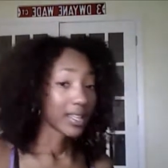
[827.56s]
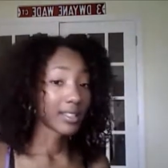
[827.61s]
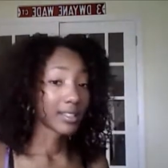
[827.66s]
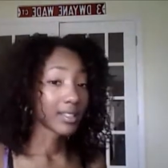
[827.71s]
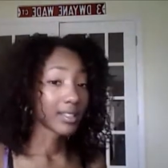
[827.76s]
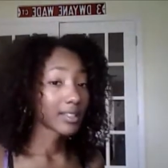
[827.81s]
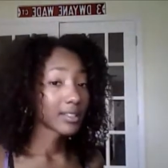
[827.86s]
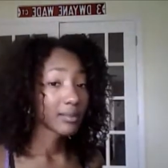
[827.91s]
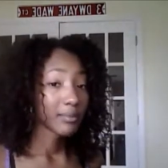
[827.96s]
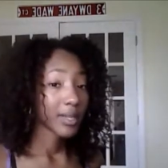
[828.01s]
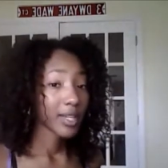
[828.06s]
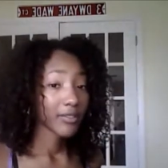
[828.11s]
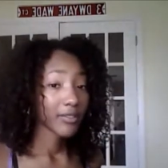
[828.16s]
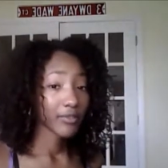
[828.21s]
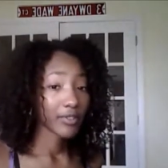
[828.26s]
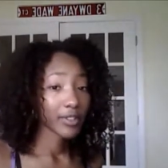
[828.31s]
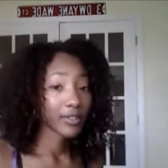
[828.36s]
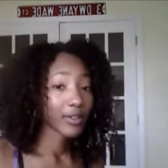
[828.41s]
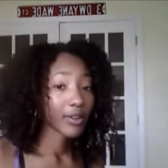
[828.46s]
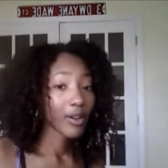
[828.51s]
This doesn't mean
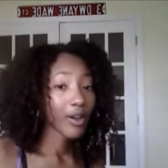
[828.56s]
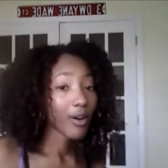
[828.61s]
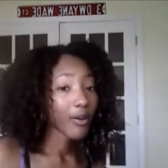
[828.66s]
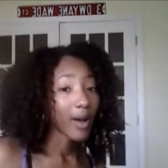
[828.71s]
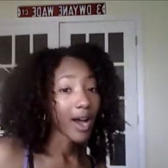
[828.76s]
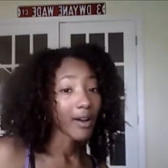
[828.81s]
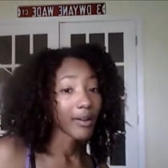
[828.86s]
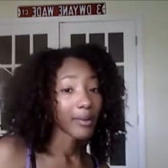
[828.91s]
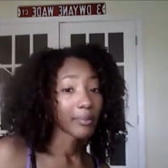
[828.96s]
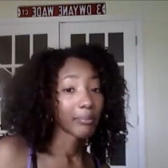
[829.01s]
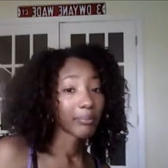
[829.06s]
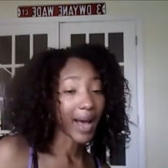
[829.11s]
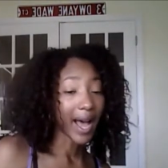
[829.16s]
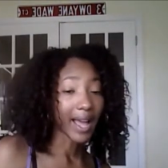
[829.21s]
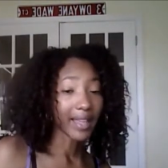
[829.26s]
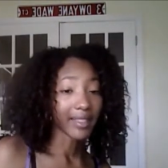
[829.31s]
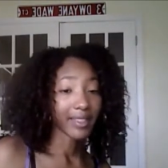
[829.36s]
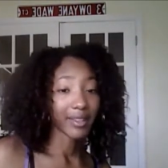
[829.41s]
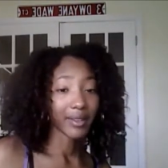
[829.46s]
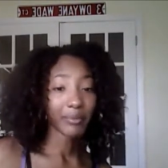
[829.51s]
for you to go out and
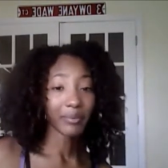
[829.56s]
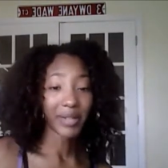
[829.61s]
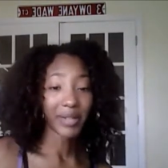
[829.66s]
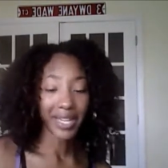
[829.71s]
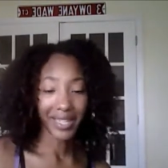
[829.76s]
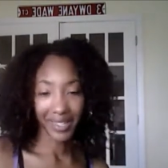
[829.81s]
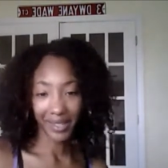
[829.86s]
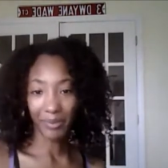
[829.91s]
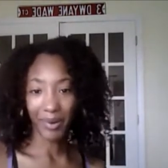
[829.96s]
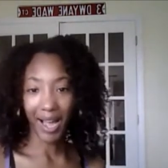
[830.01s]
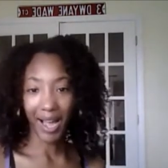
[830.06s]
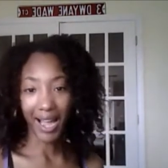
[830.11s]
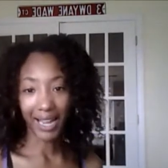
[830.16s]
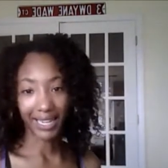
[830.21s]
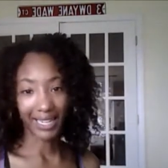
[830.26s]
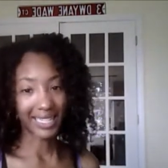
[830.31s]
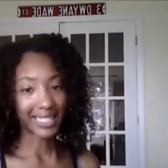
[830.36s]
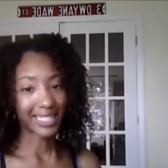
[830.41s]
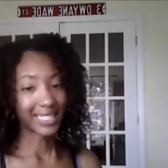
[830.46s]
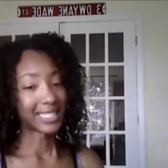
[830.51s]
buy them, break your
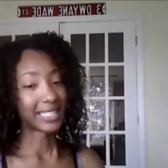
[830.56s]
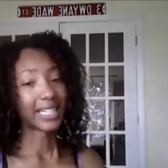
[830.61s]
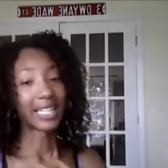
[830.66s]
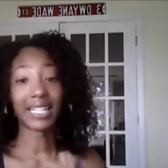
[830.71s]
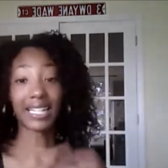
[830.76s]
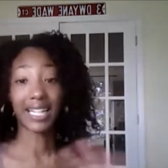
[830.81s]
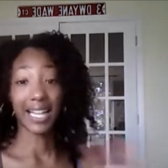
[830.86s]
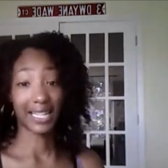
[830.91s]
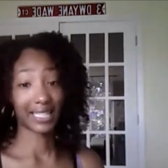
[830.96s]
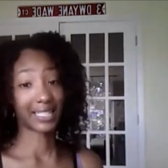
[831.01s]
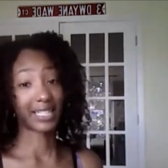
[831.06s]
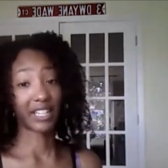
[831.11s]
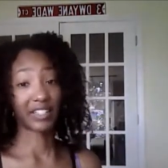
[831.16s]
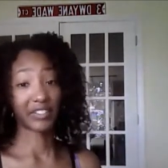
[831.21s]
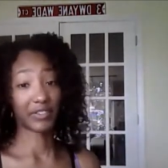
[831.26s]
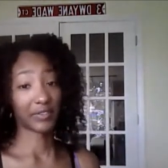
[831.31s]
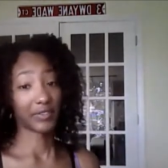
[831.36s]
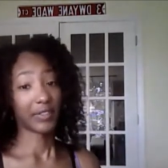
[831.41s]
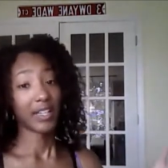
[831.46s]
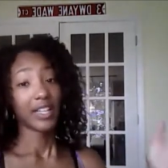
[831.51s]
pockets, none of that
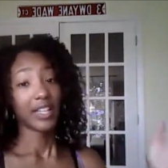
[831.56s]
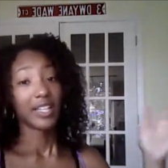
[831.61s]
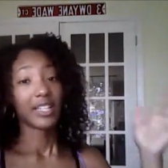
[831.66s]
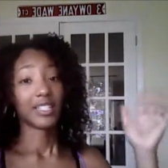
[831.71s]
stuff.